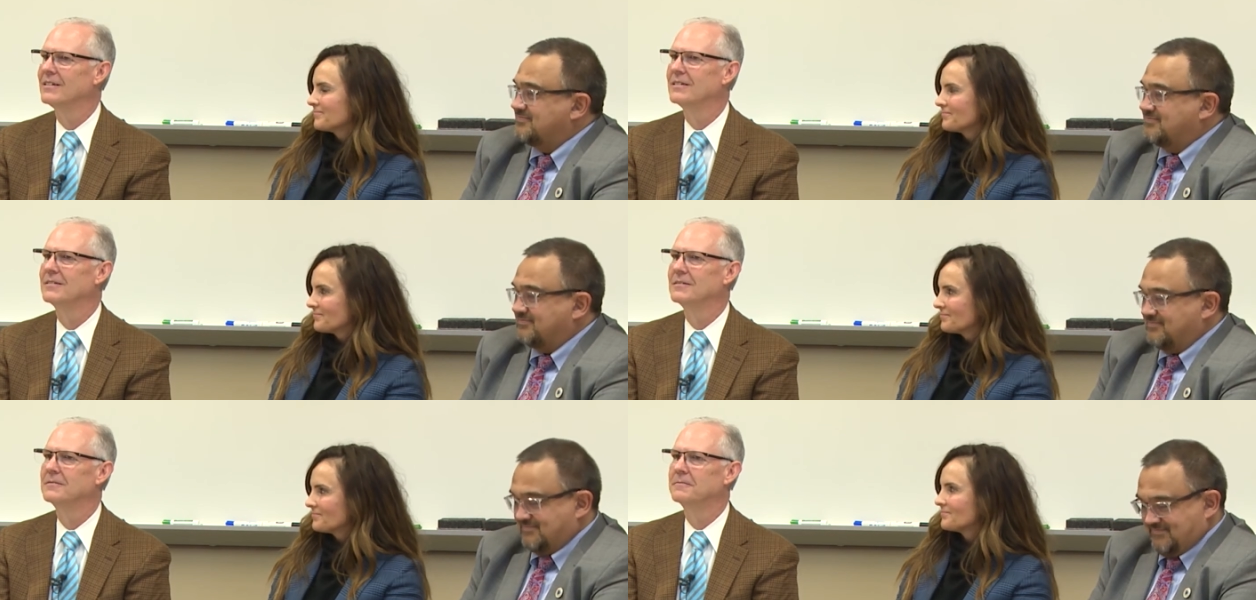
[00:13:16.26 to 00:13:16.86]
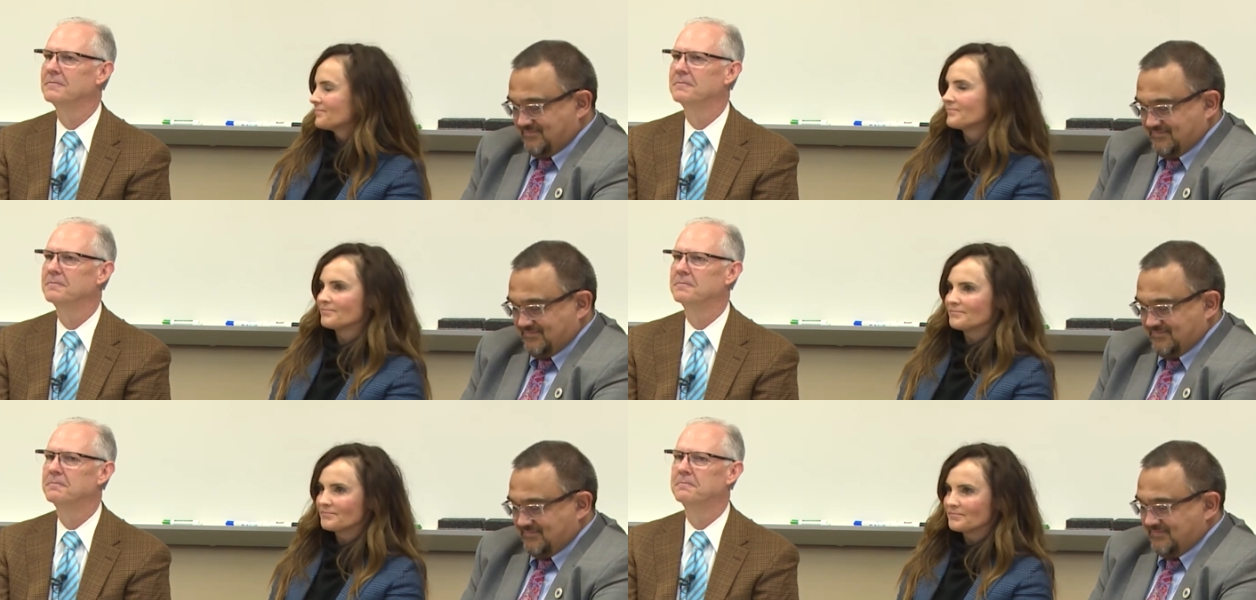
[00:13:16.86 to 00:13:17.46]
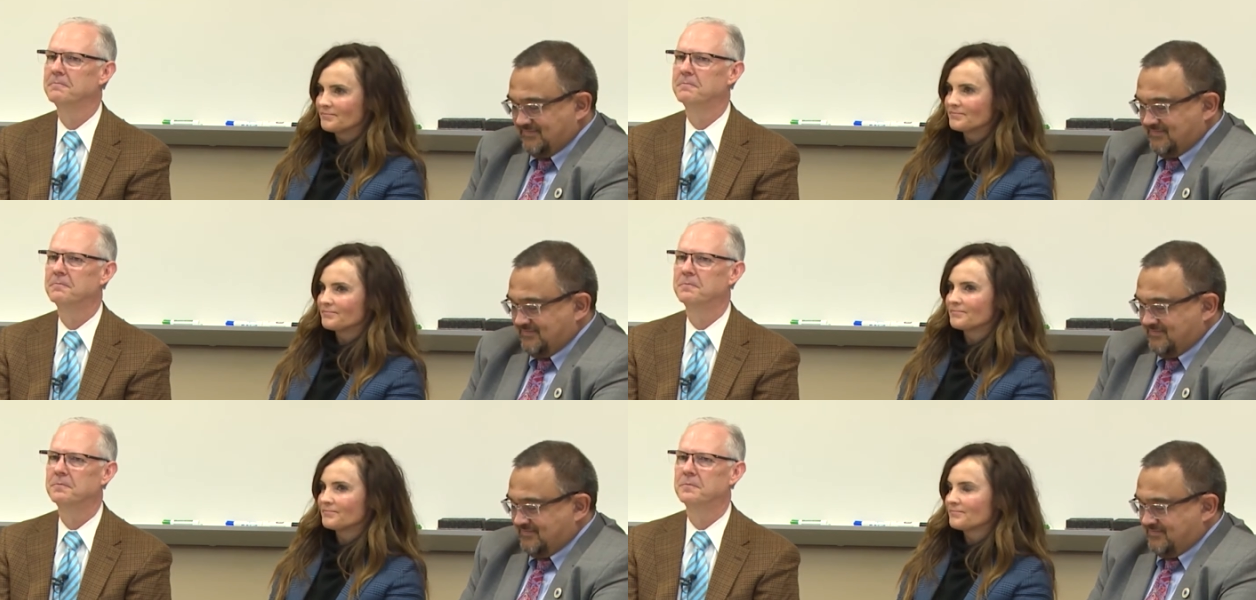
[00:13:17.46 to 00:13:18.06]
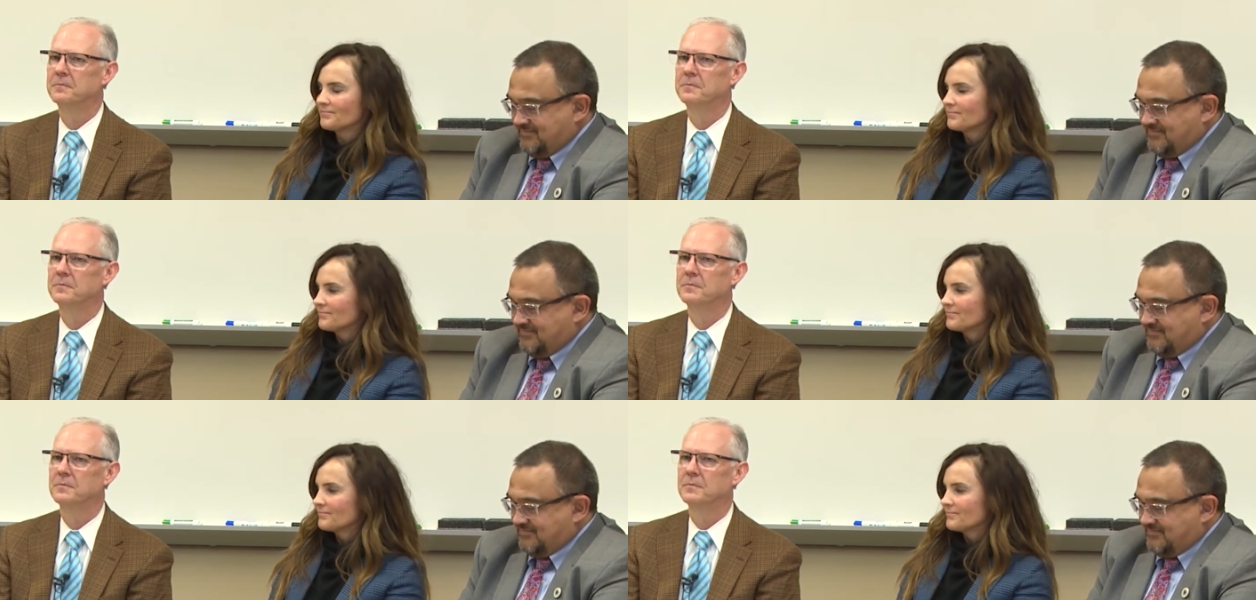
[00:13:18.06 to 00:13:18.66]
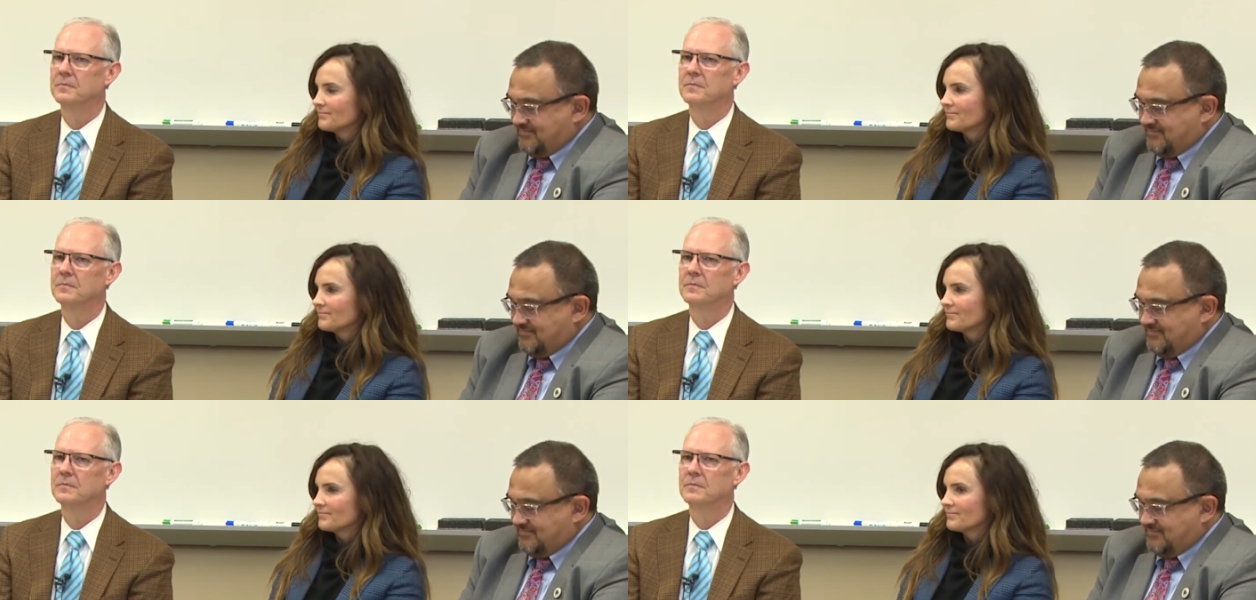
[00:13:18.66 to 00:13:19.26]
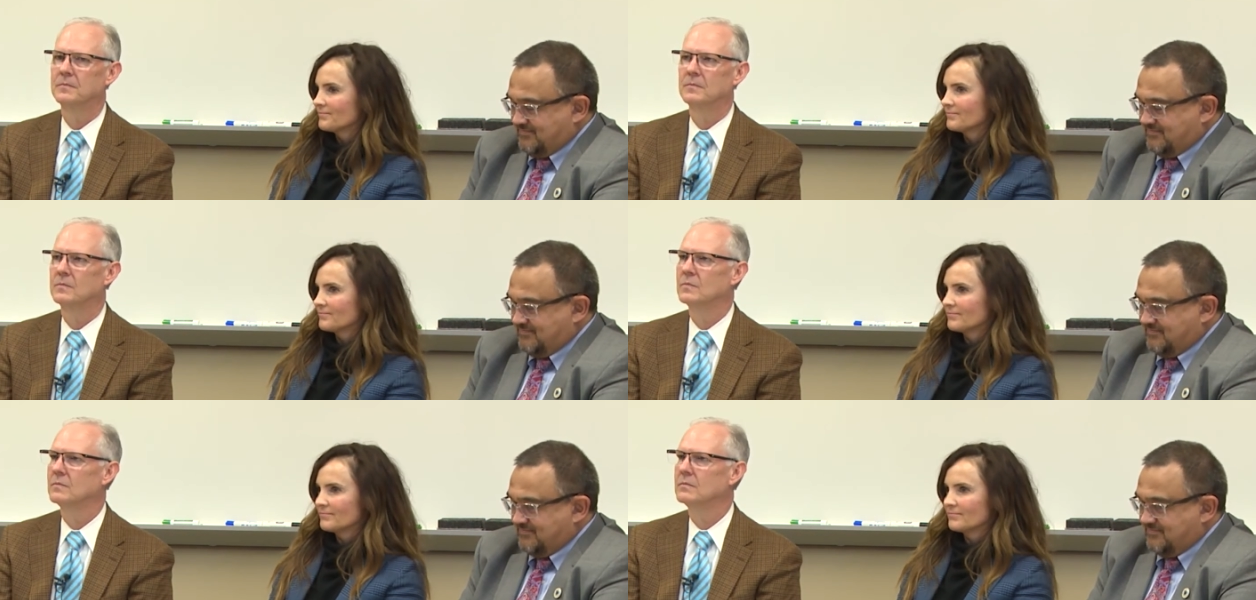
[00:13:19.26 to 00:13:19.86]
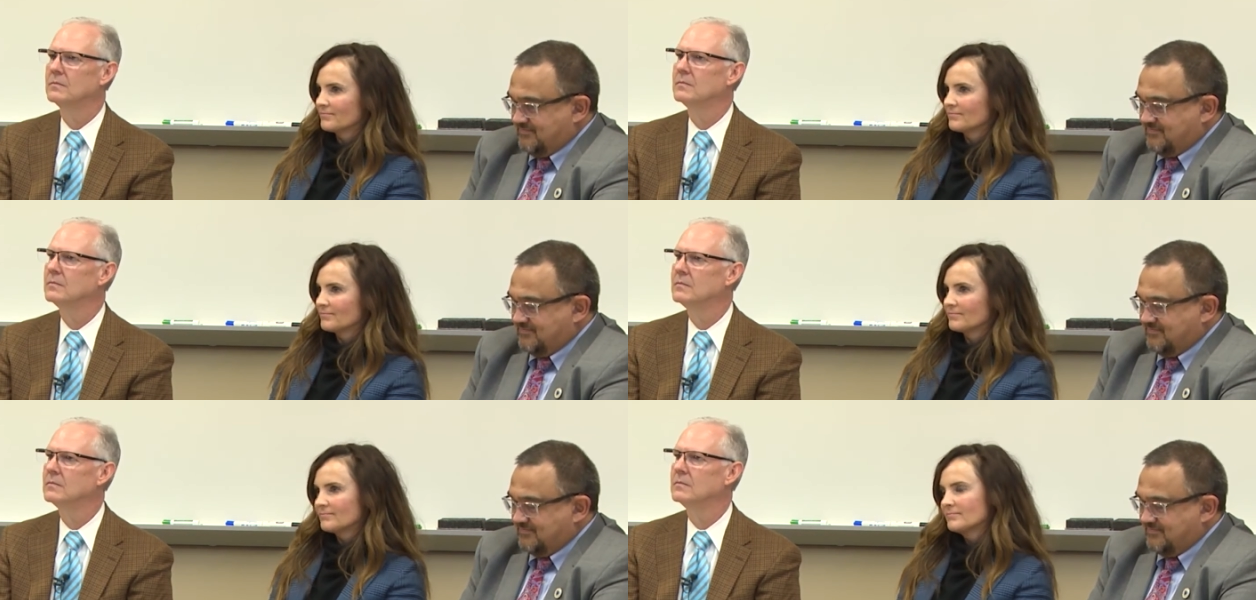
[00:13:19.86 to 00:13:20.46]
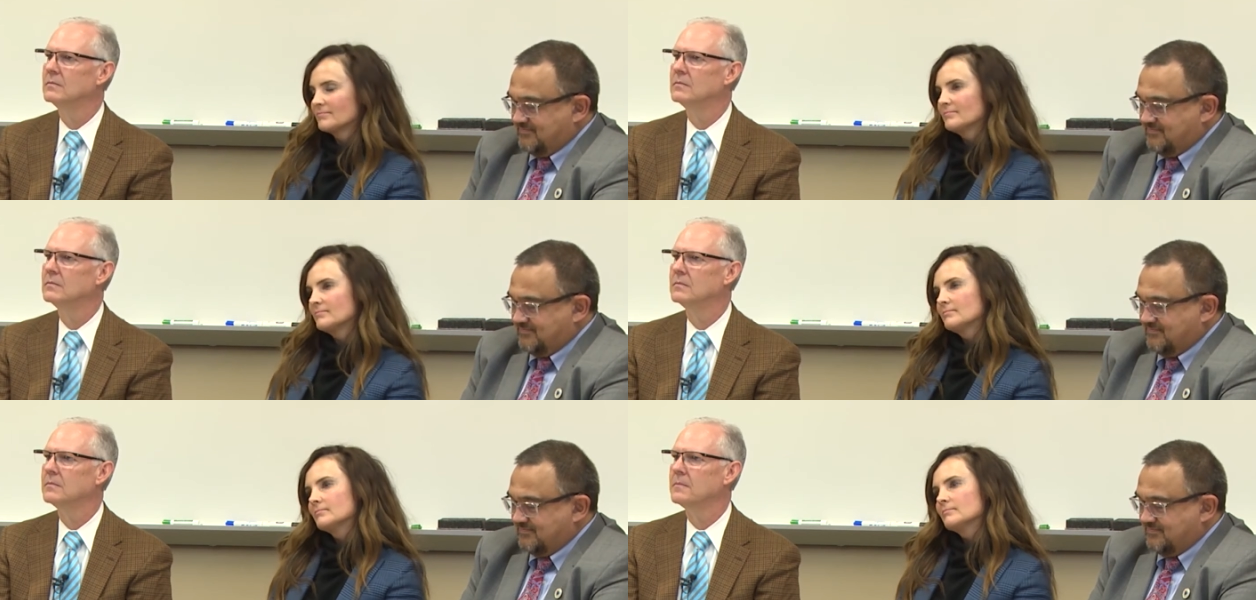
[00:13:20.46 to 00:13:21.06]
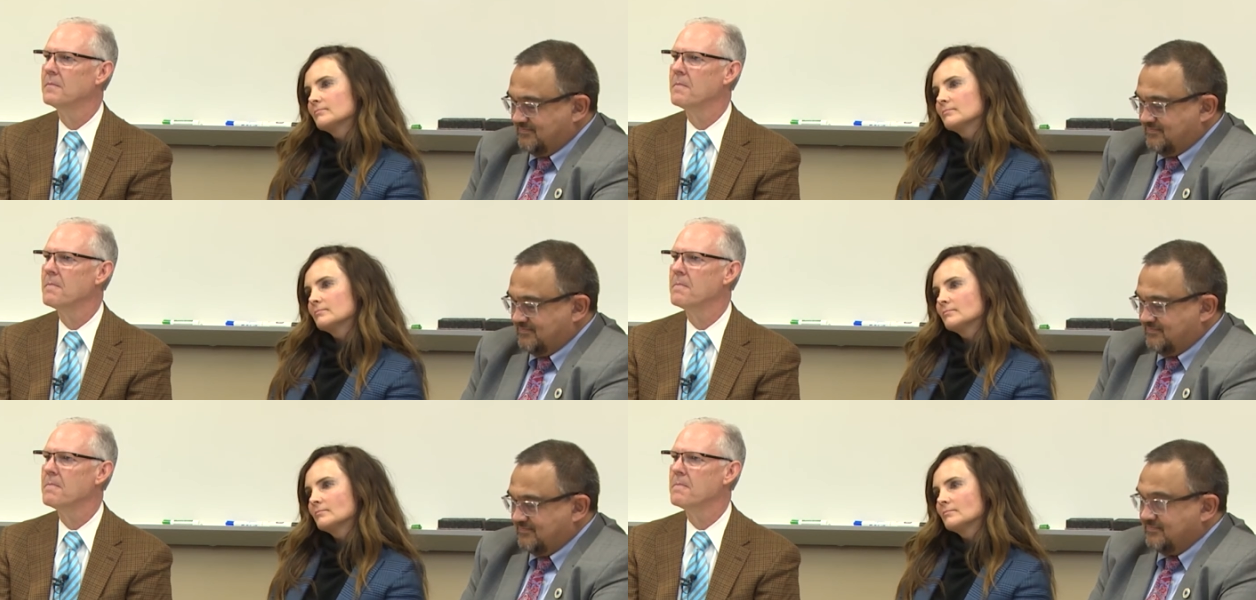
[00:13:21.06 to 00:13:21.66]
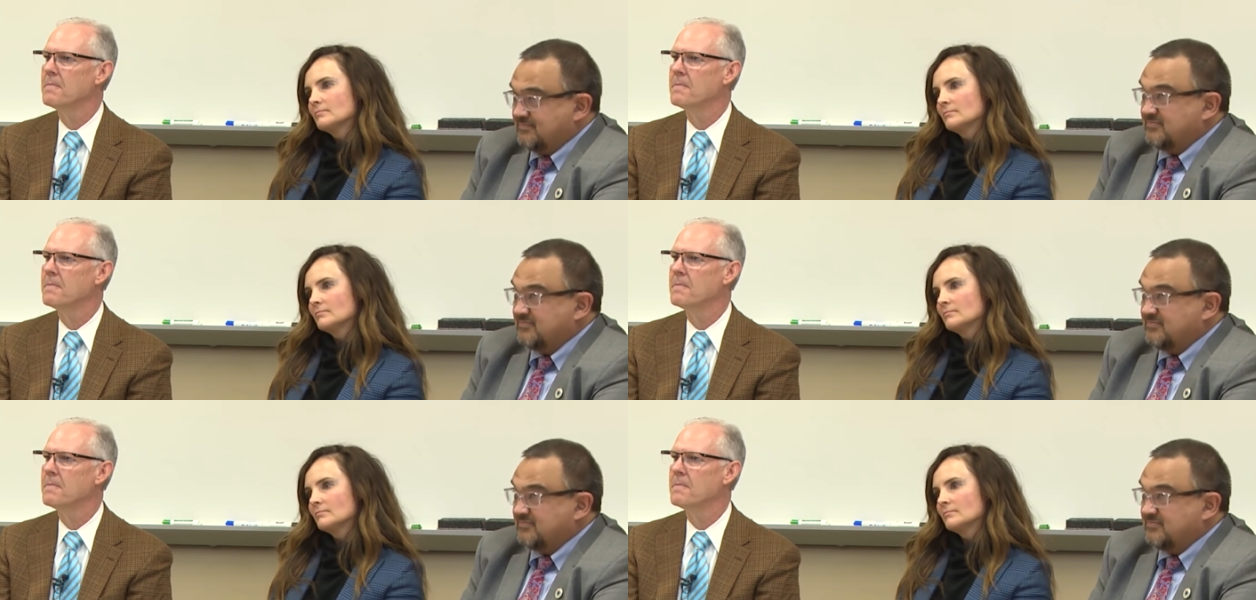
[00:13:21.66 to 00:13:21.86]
(no one is talking)